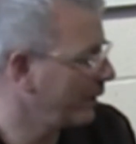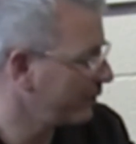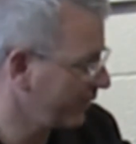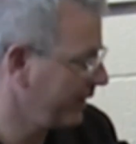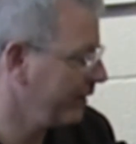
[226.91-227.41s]
When I
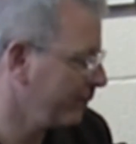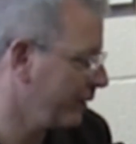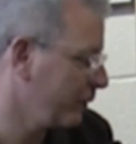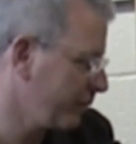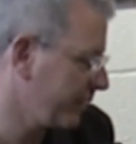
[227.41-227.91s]
was a kid,
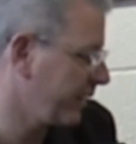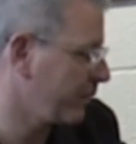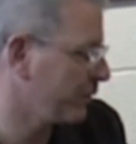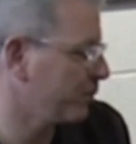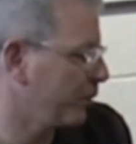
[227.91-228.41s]
when my
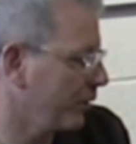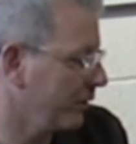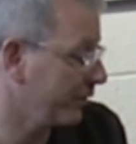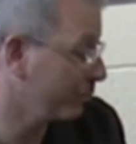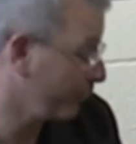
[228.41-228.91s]
dad was in
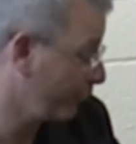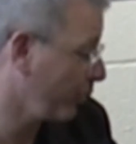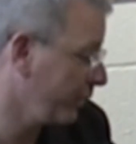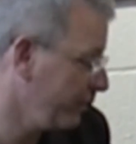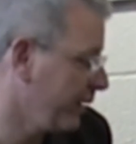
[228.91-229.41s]
politics, and
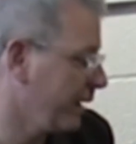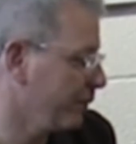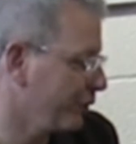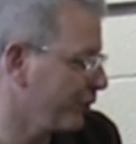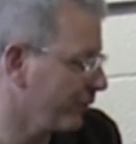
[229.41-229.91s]
before he
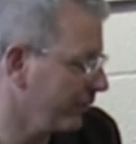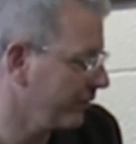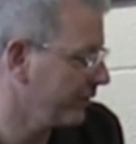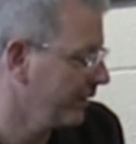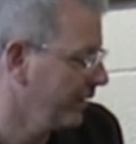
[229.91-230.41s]
became a
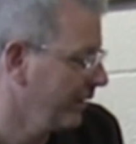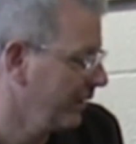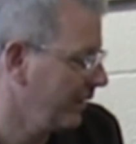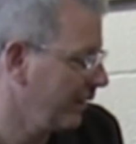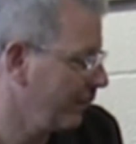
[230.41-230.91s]
journalist,
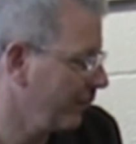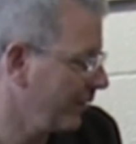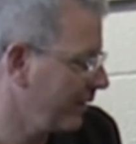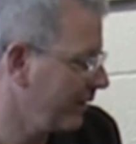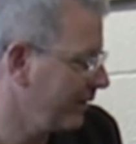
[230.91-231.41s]

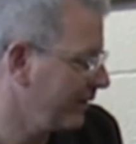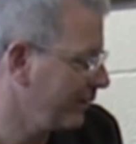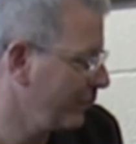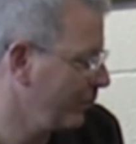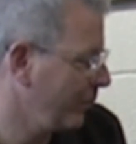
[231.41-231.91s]

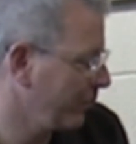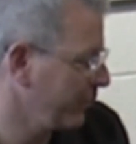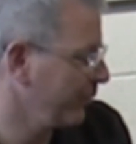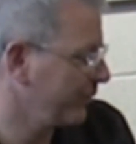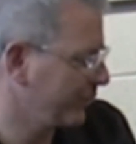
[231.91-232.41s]
we were
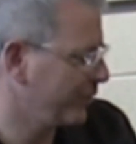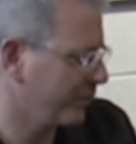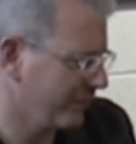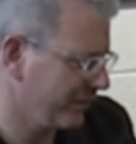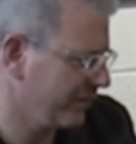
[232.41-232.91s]
used to
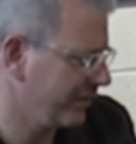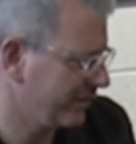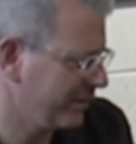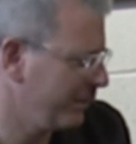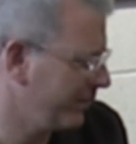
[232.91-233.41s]
sort of the
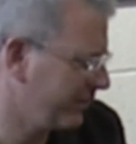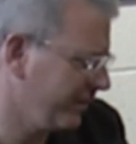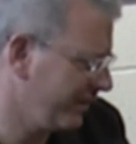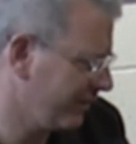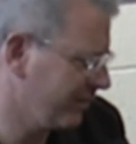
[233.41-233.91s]

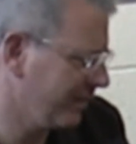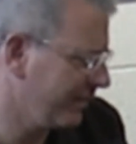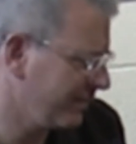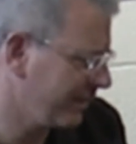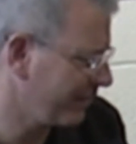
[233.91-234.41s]
CBC
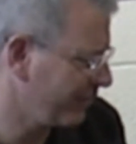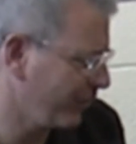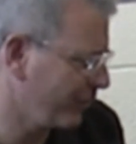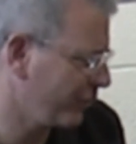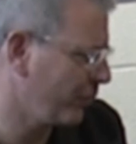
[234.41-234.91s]
and
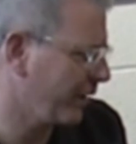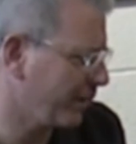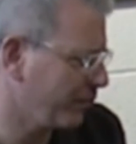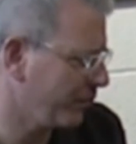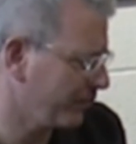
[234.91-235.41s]
folks showing
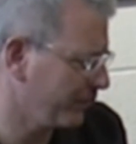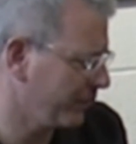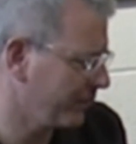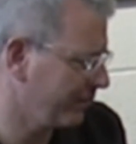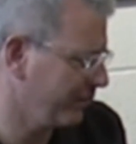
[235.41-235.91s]
up with
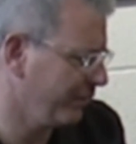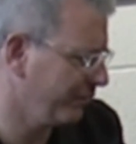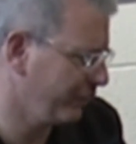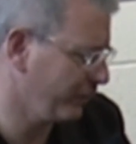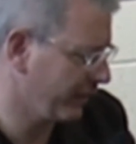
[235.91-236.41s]

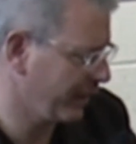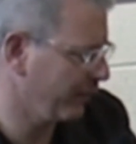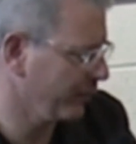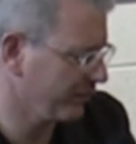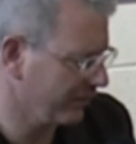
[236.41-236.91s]
film
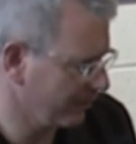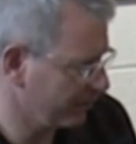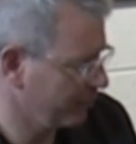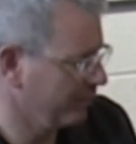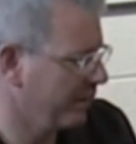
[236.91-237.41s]
cameras
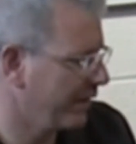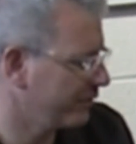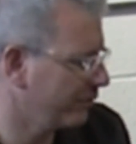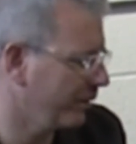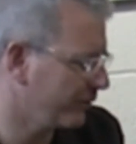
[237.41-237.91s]
and
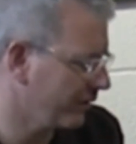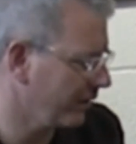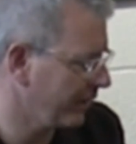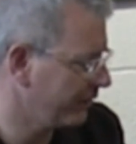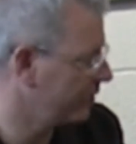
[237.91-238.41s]
massive amounts
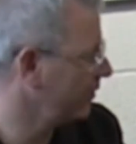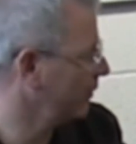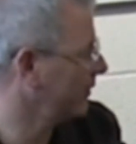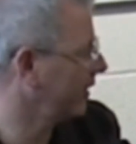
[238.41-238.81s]
of lights to do a